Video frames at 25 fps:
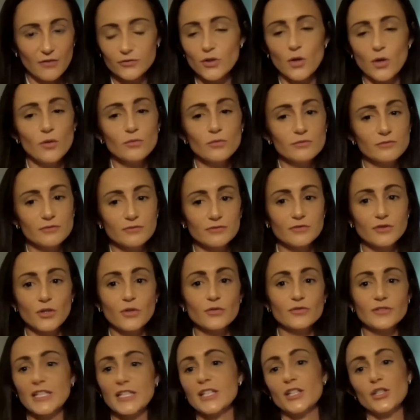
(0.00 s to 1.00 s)

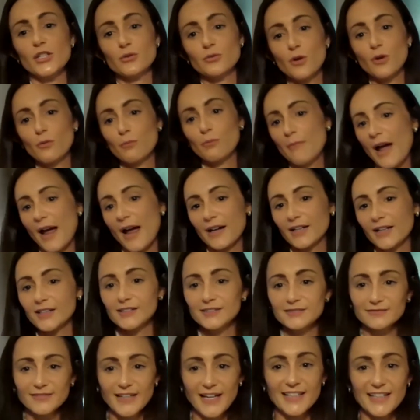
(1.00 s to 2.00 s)
Don't think you don't matter,
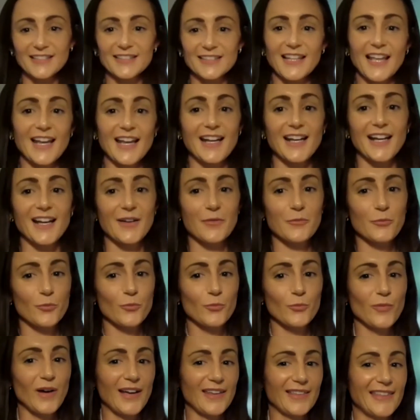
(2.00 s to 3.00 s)
right? Like,
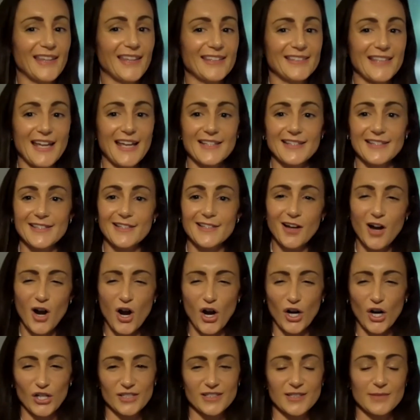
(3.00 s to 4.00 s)
I think that's hard.